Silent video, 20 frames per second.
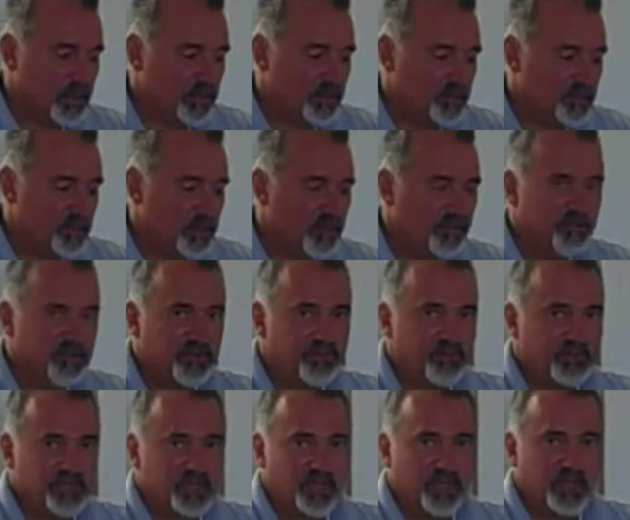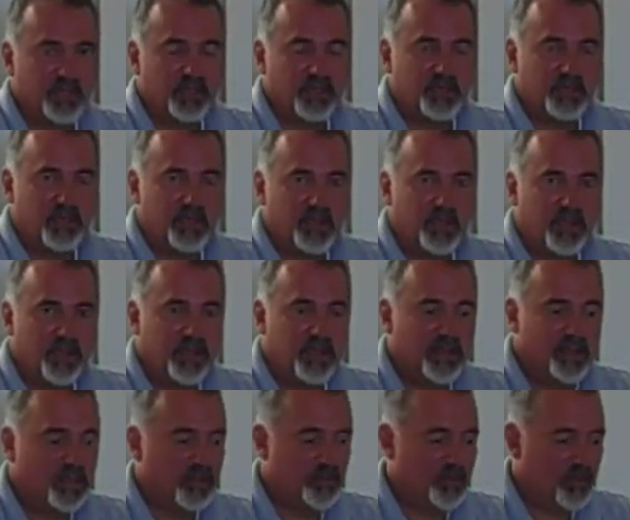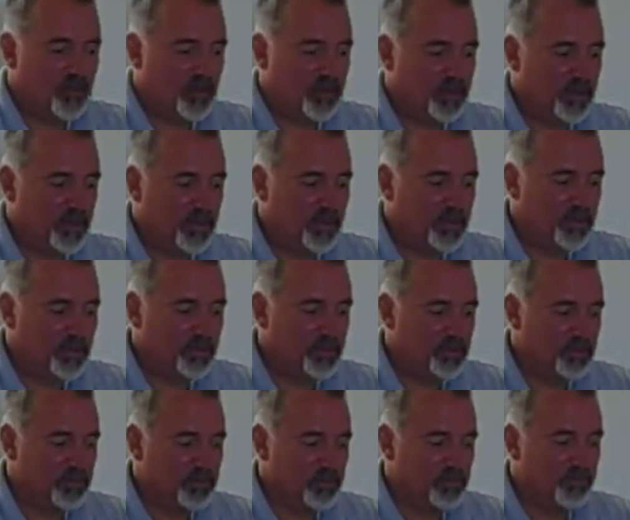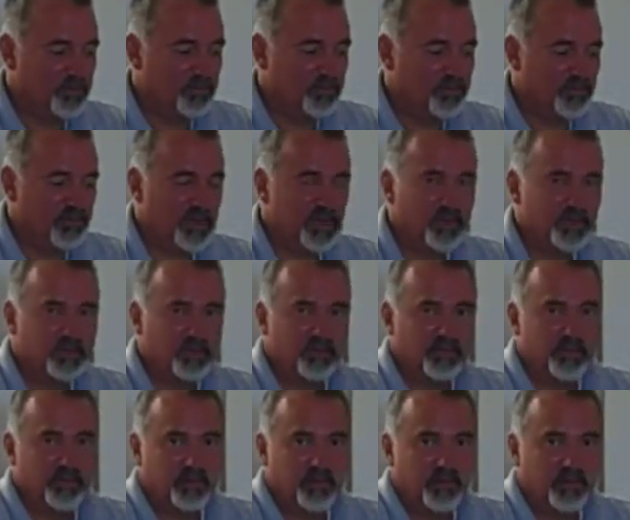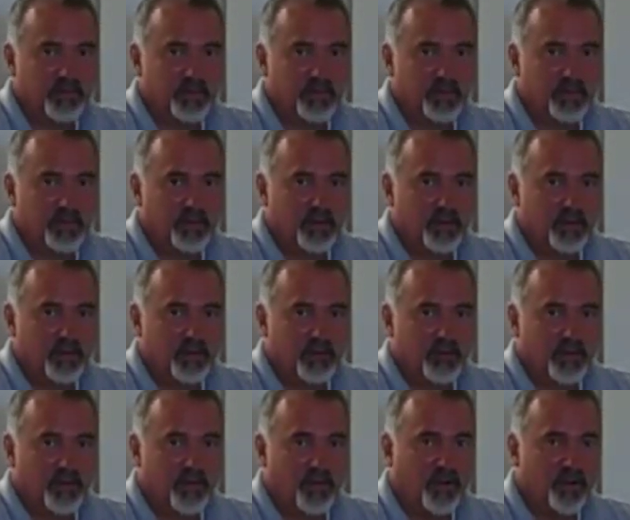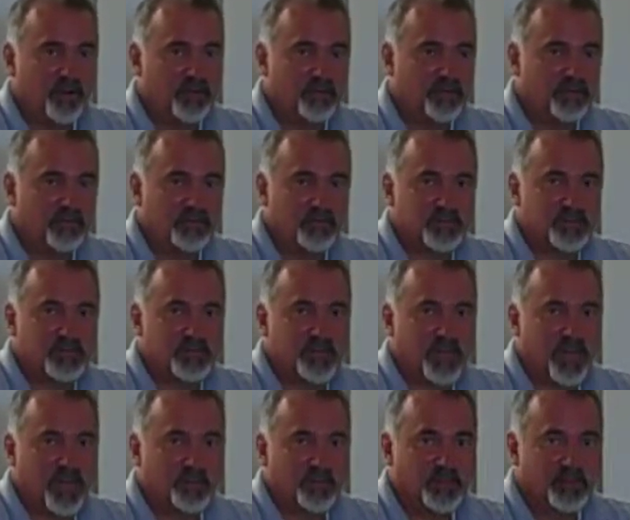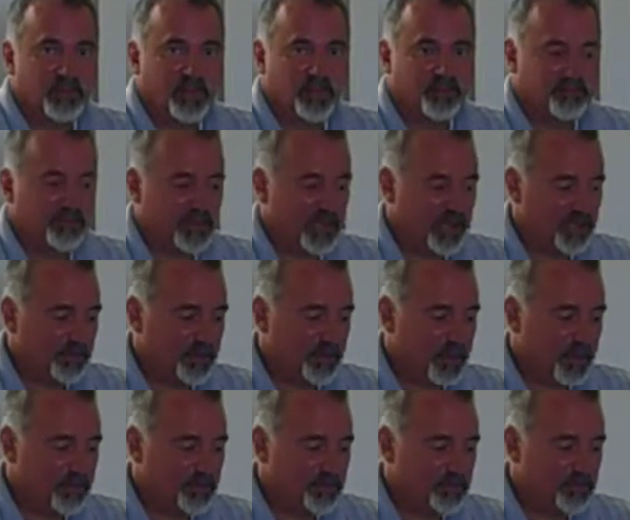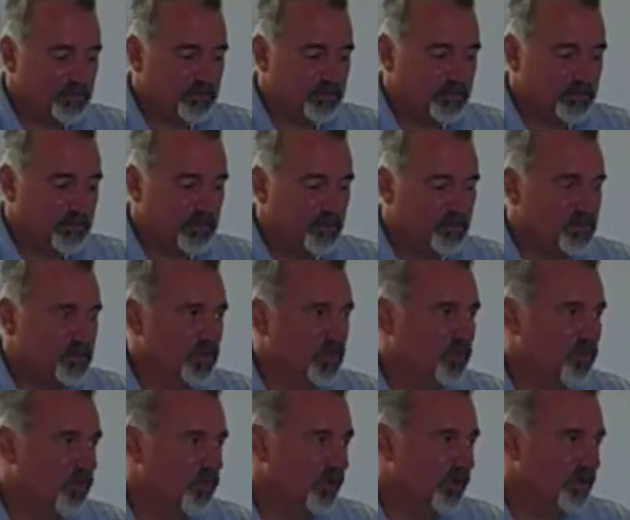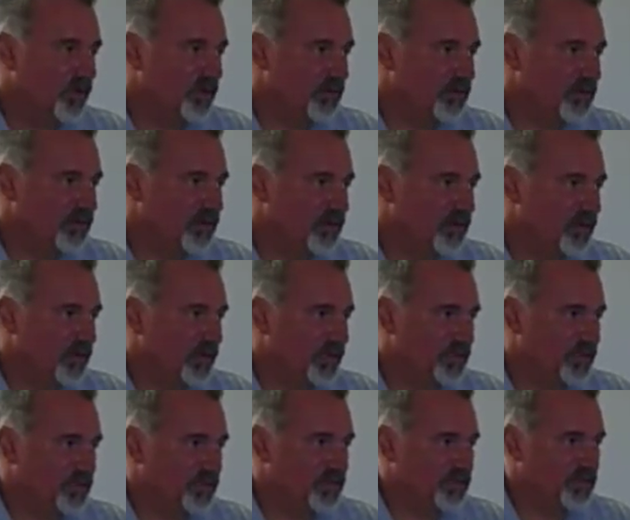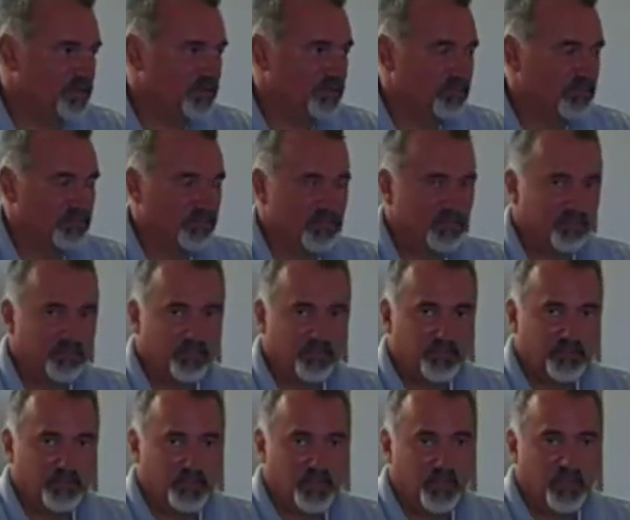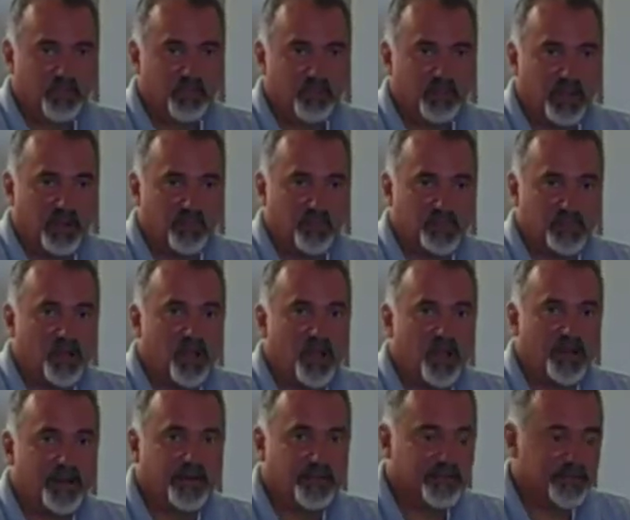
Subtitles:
12:15 a.m. on June 5th, my heart stopped. I flatlined. And there was no warning to it. It just, boom, I was gone.